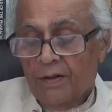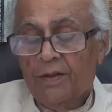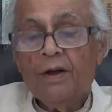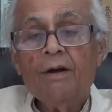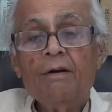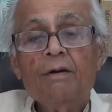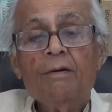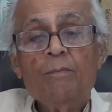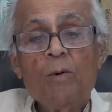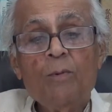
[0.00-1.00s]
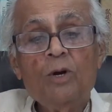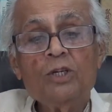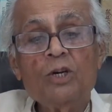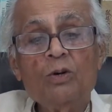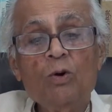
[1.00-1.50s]
The
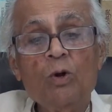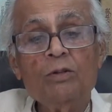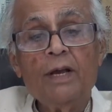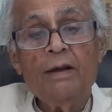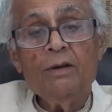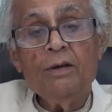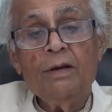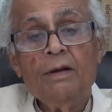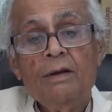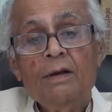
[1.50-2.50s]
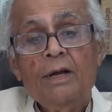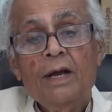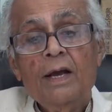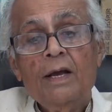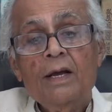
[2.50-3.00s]
population growth
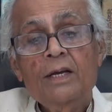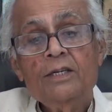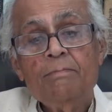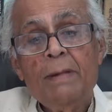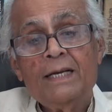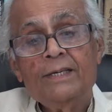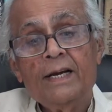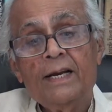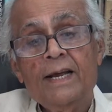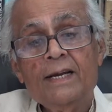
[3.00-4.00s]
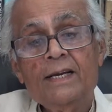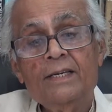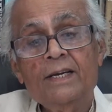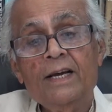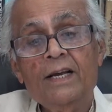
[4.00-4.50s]
is basically
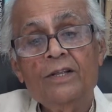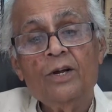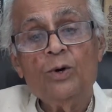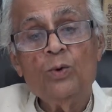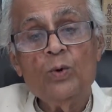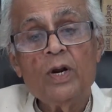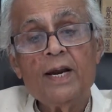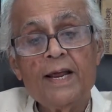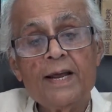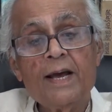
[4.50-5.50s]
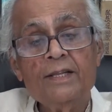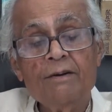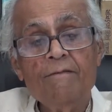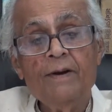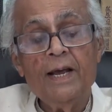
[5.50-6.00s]
increasing in the rural area, in
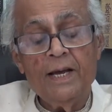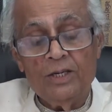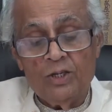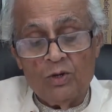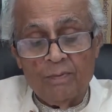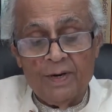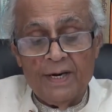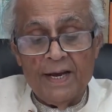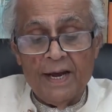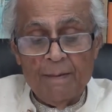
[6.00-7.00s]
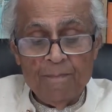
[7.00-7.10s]
the villages of India.